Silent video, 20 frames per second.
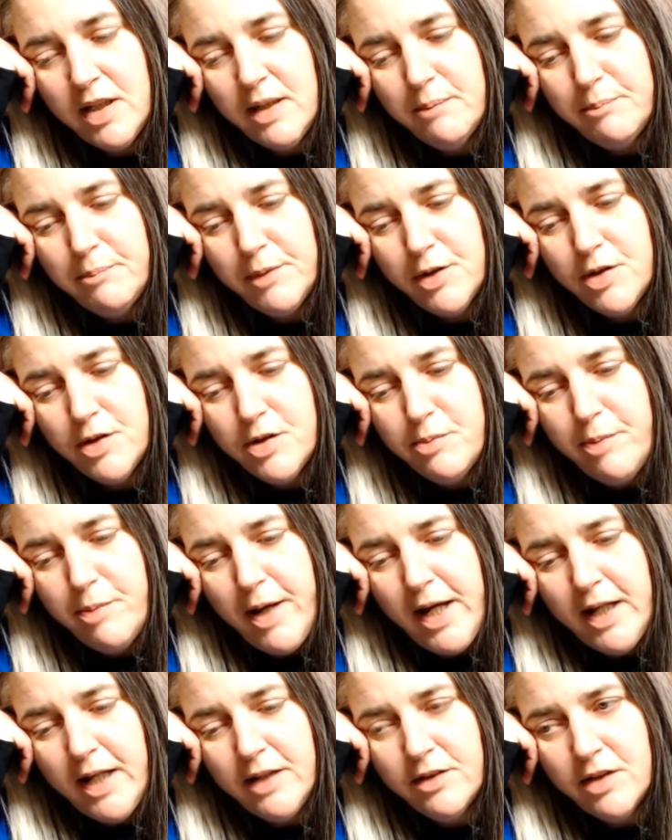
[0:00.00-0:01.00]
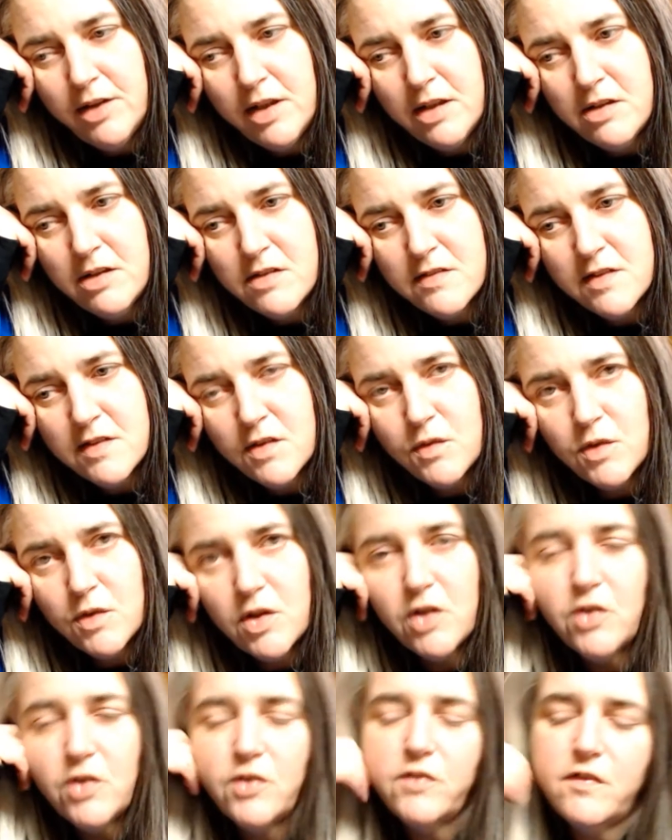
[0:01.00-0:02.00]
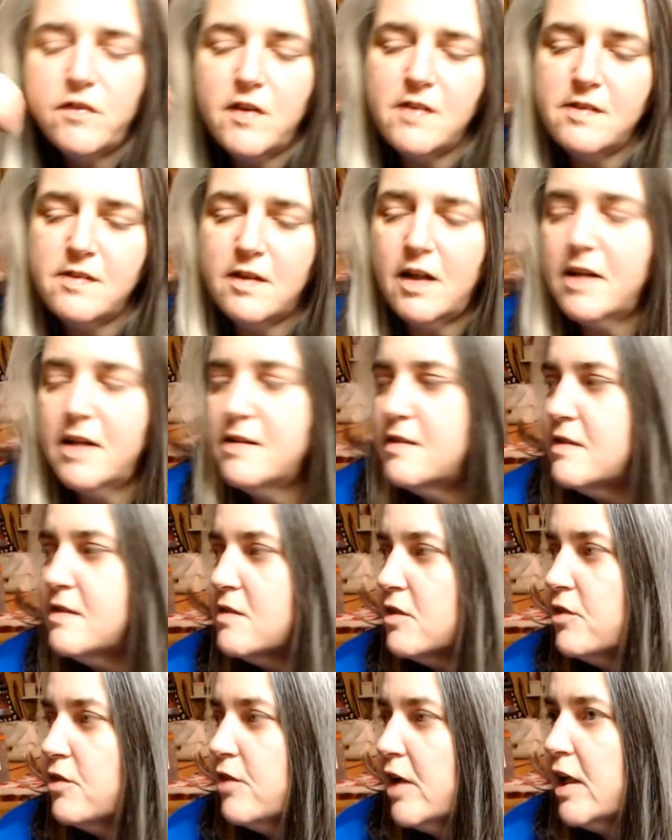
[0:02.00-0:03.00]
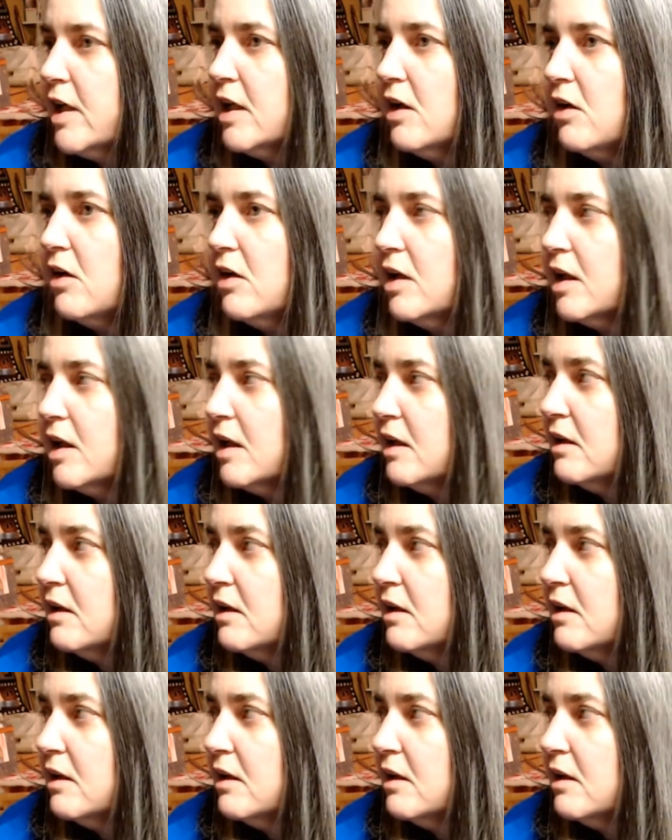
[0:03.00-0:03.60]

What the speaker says: Berta pattern. I just don't know if the sizes are right on it.